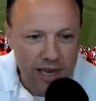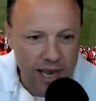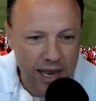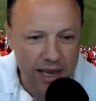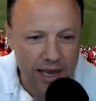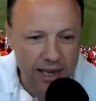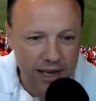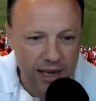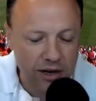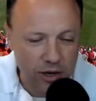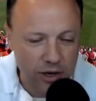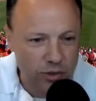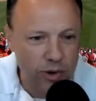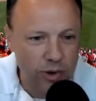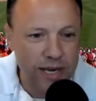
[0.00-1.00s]
Yeah, yeah, yeah,
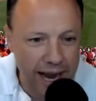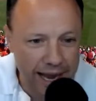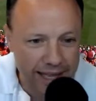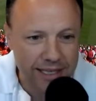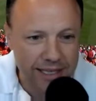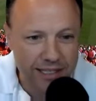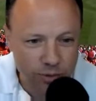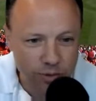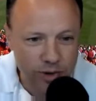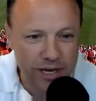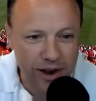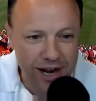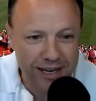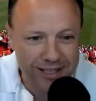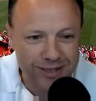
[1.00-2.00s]
coach. We got this. We
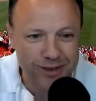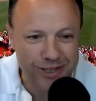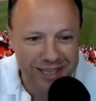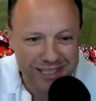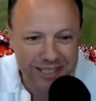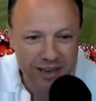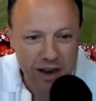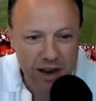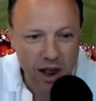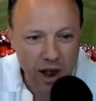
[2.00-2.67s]
know how to do this.